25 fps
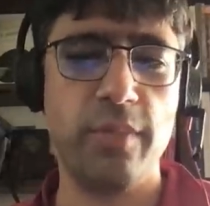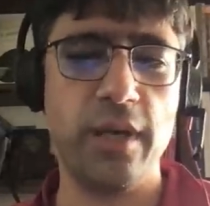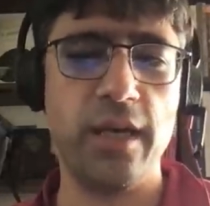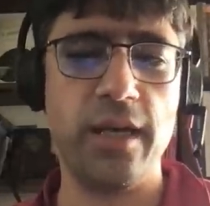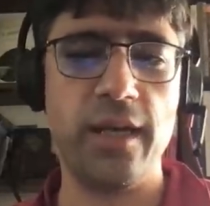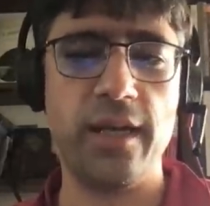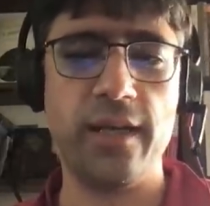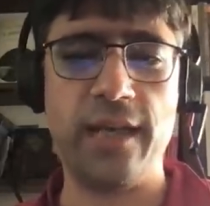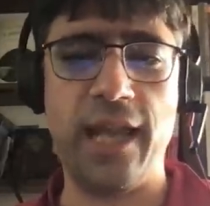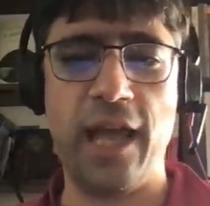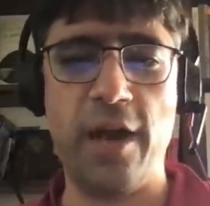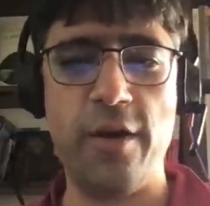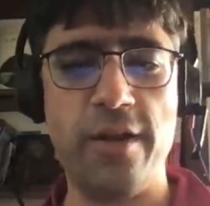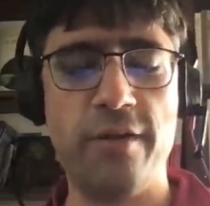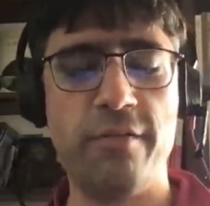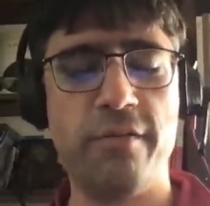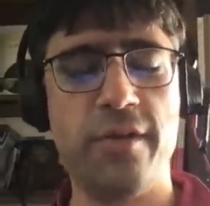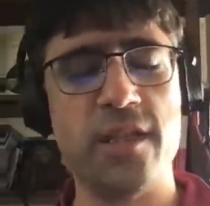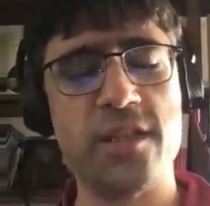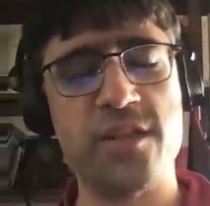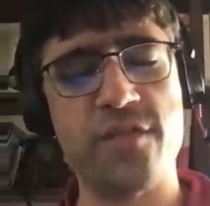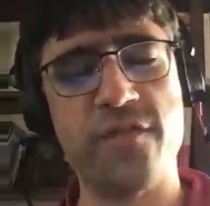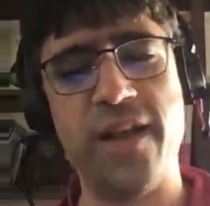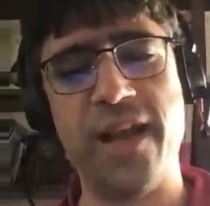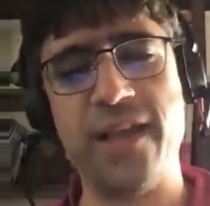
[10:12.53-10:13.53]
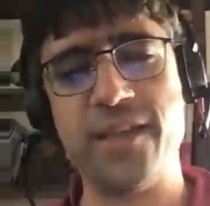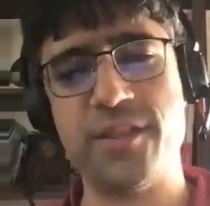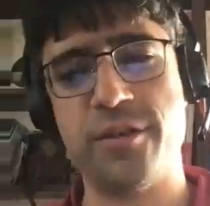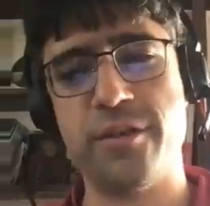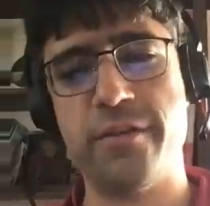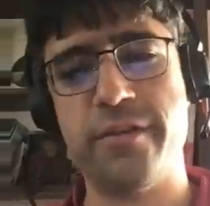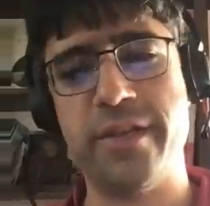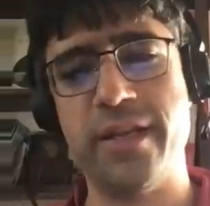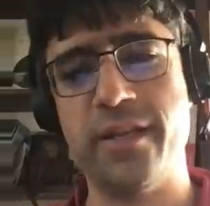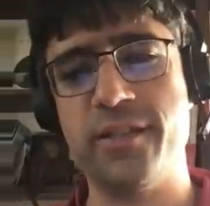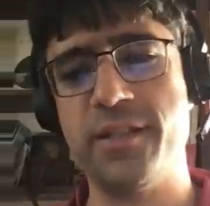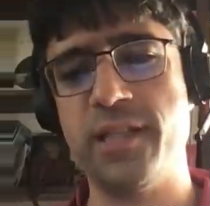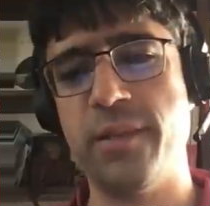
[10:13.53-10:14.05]
but now it runs
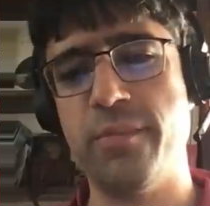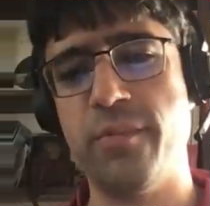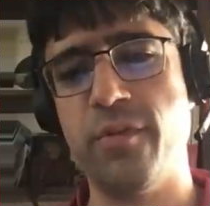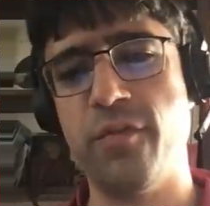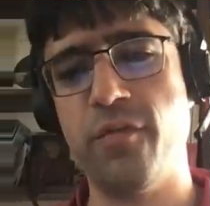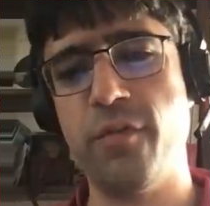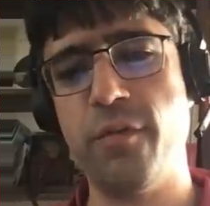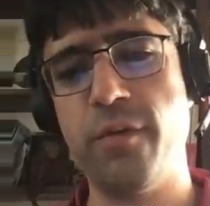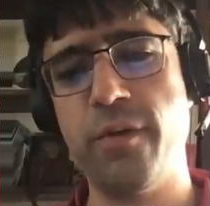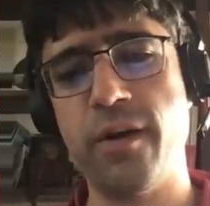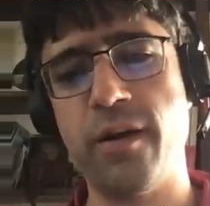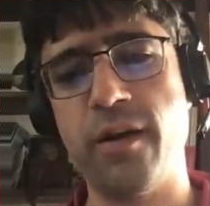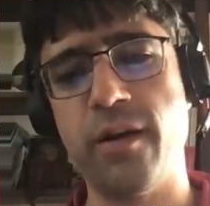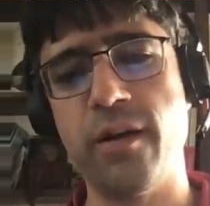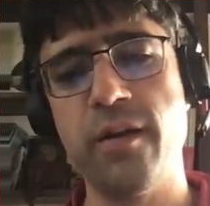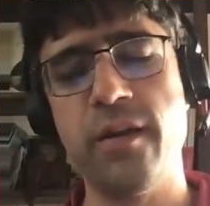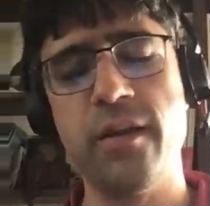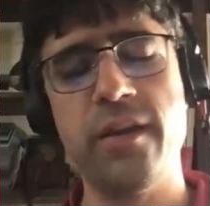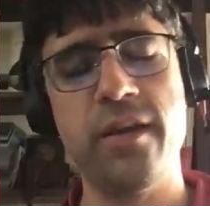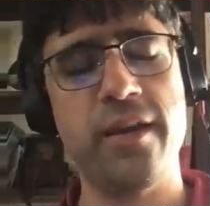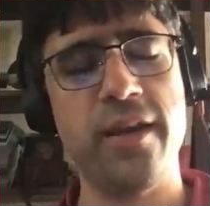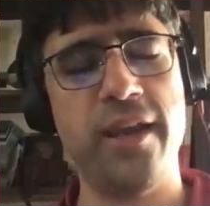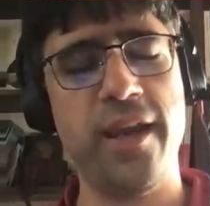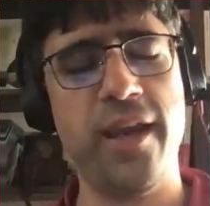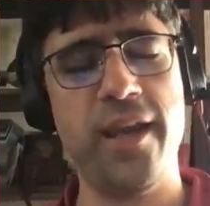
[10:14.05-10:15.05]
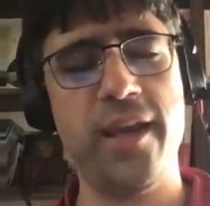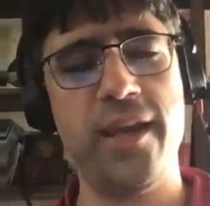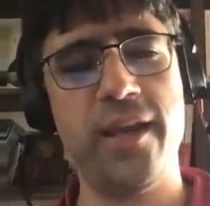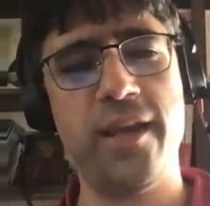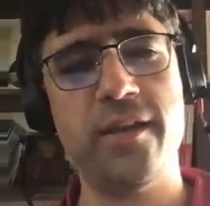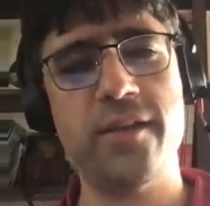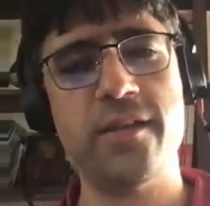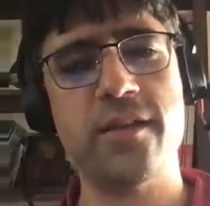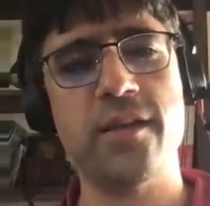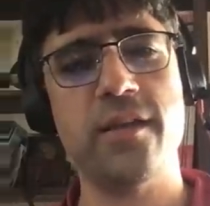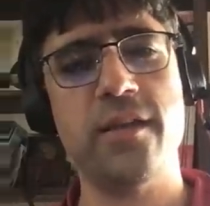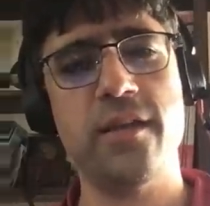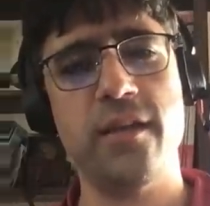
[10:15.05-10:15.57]
faster than it did before,
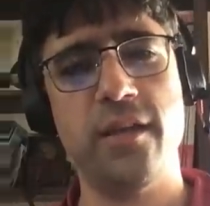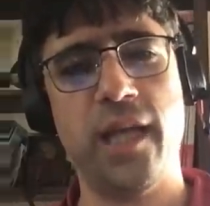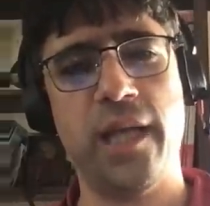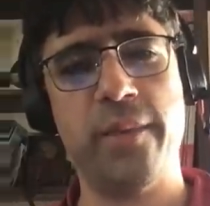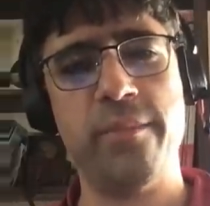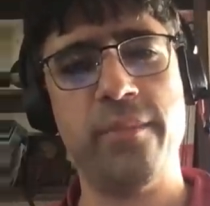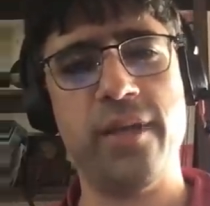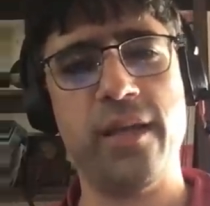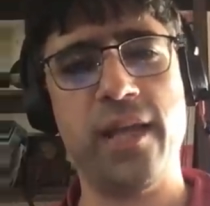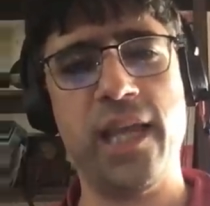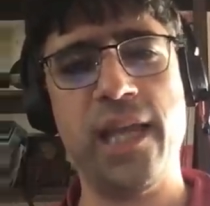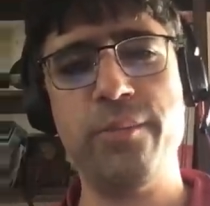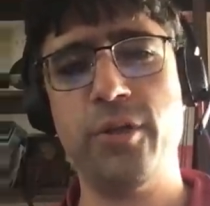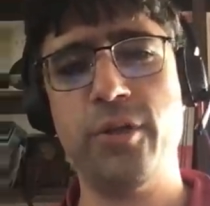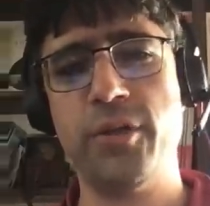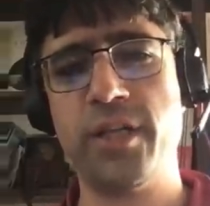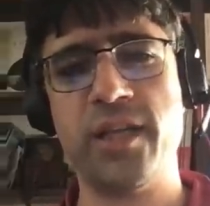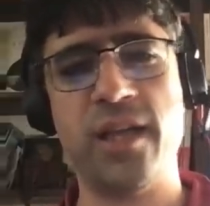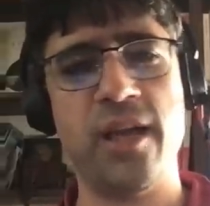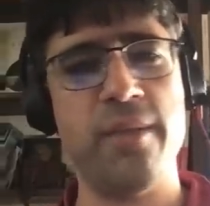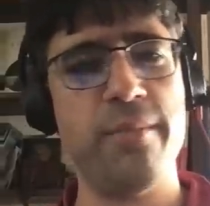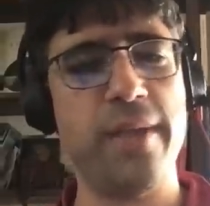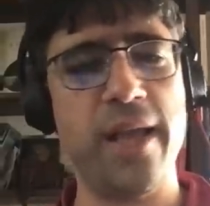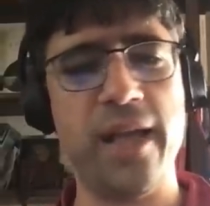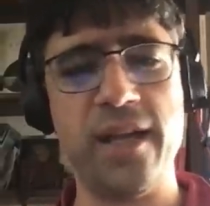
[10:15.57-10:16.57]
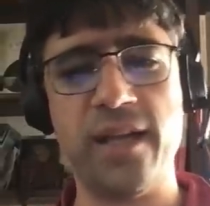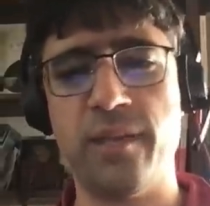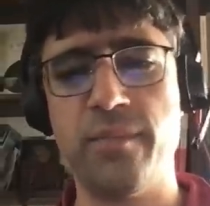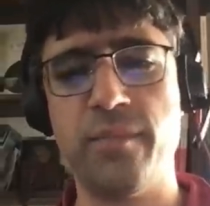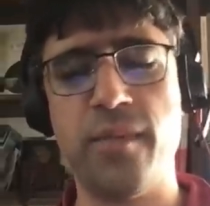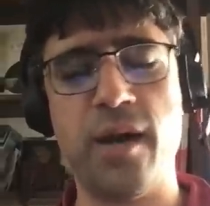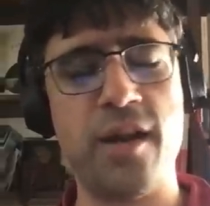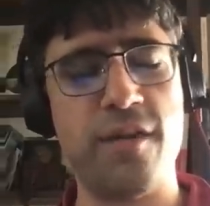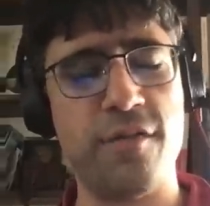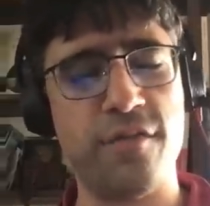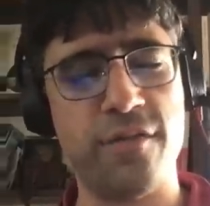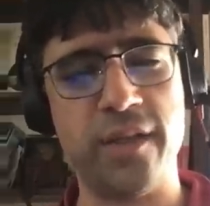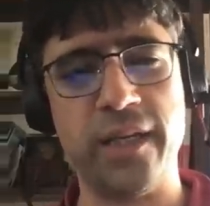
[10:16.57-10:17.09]
and I'm able to come back
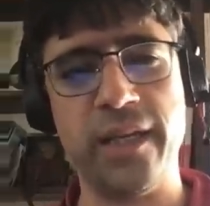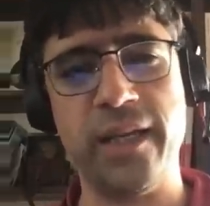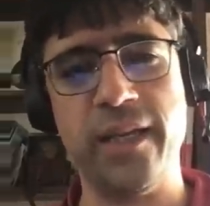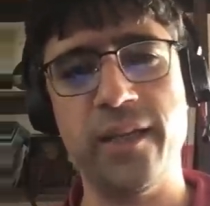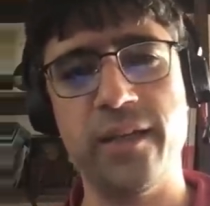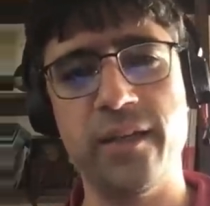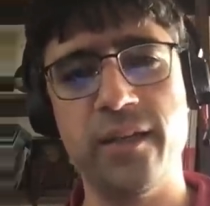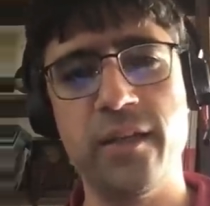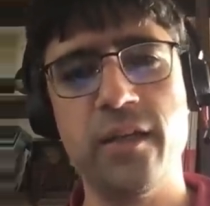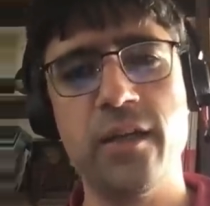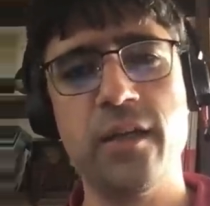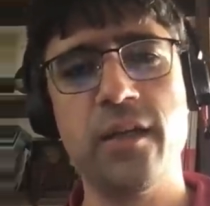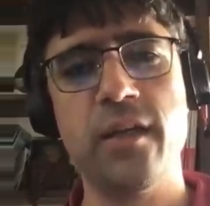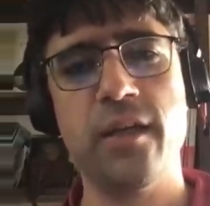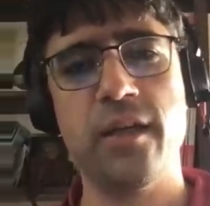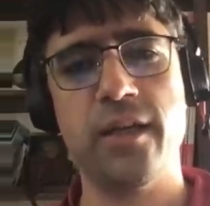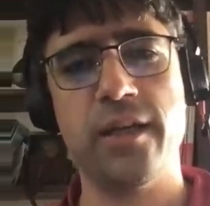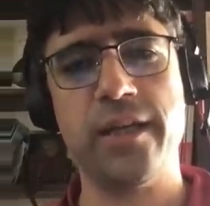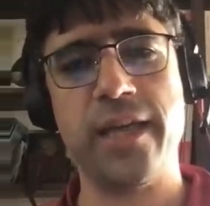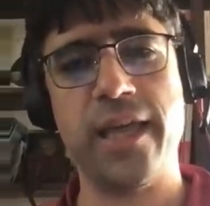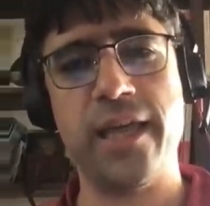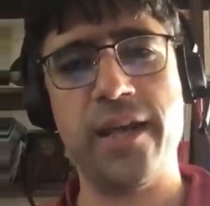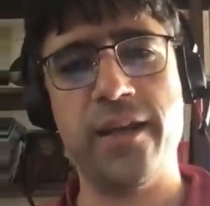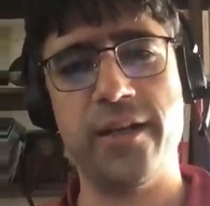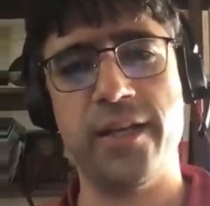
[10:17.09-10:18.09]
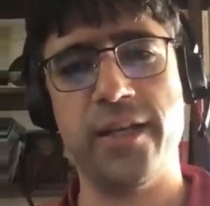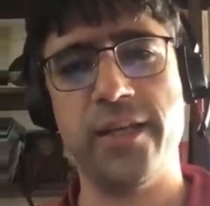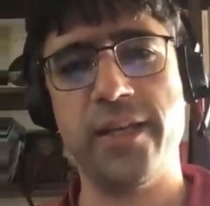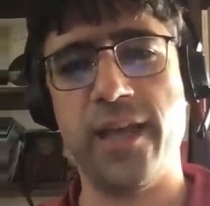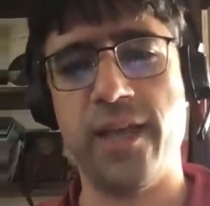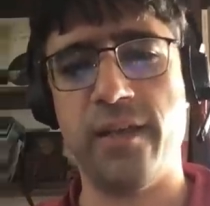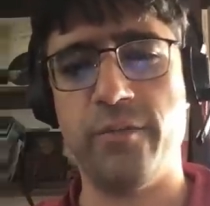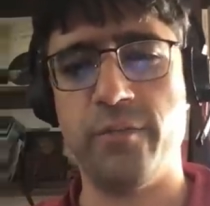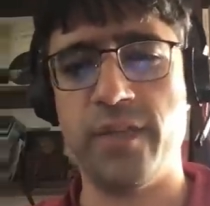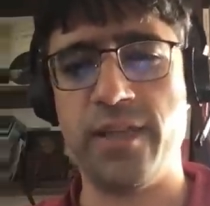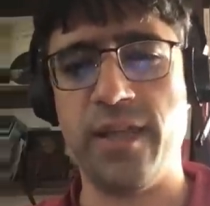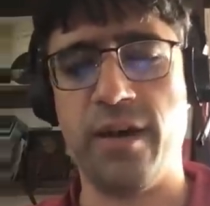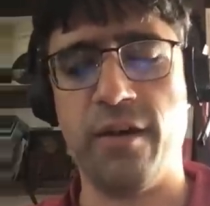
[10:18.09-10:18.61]
and modify it again and
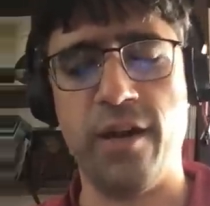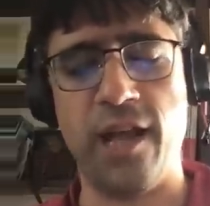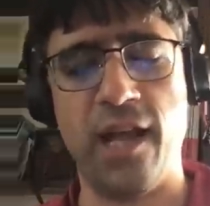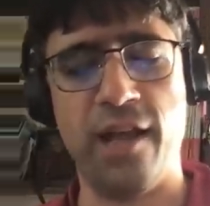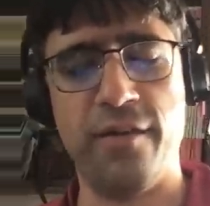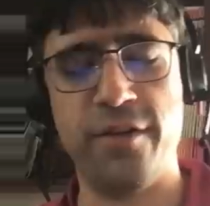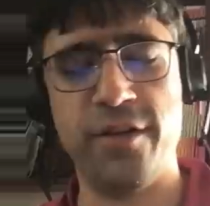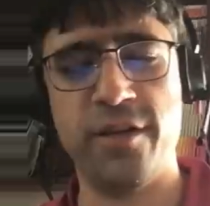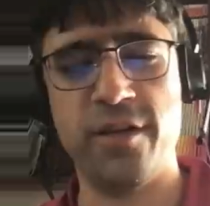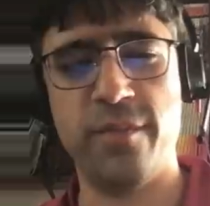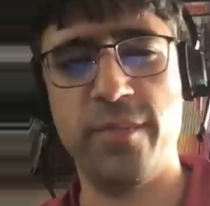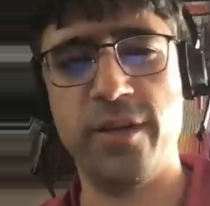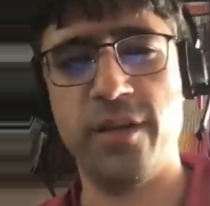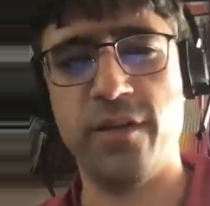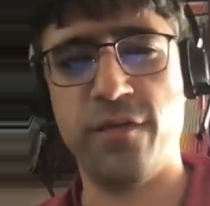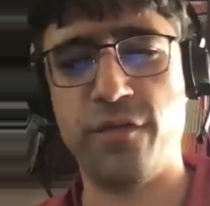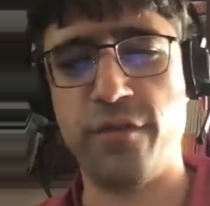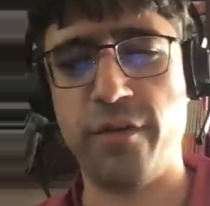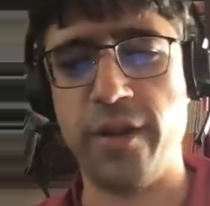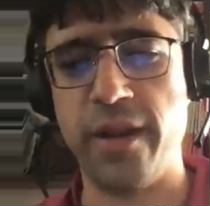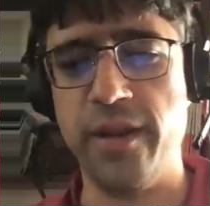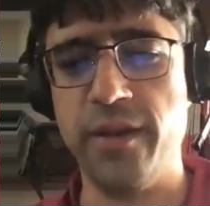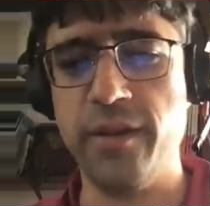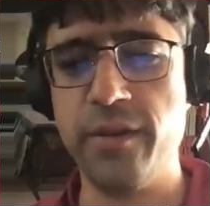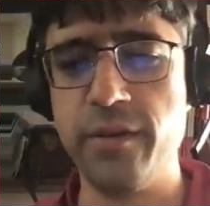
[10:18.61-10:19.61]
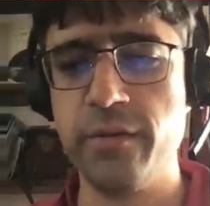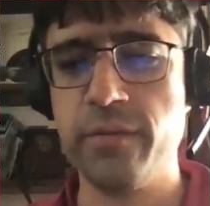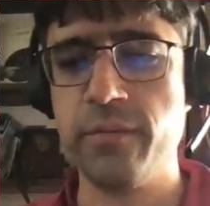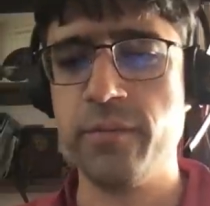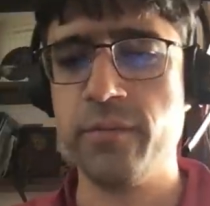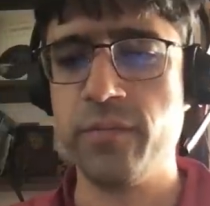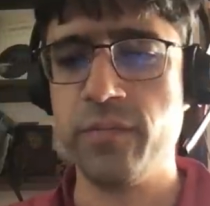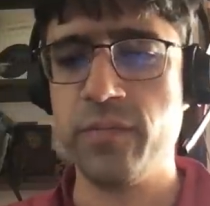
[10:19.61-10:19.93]
again without having to be afraid.